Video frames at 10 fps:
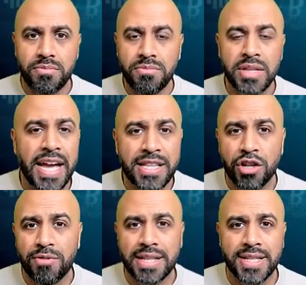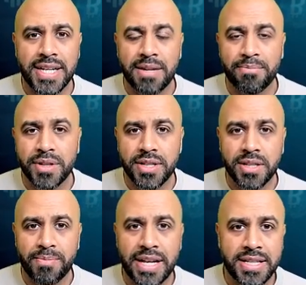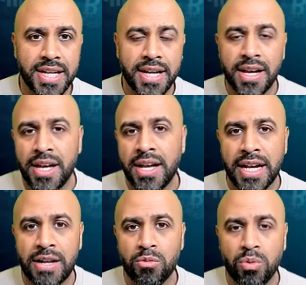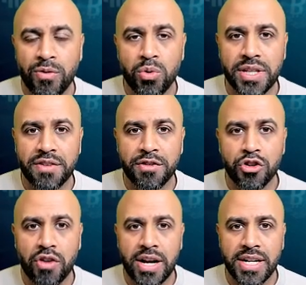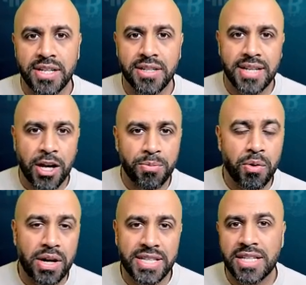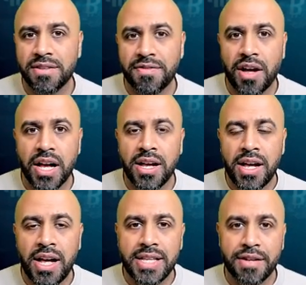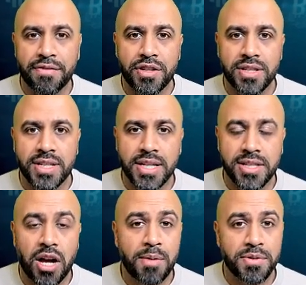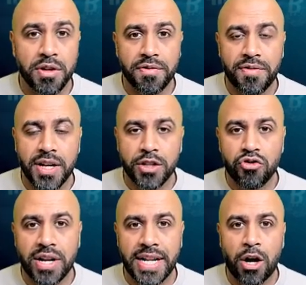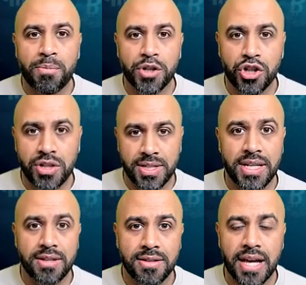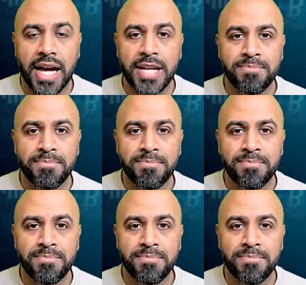interacting and participating in with all the different traders to help you identify different types of trading opportunities. Okay,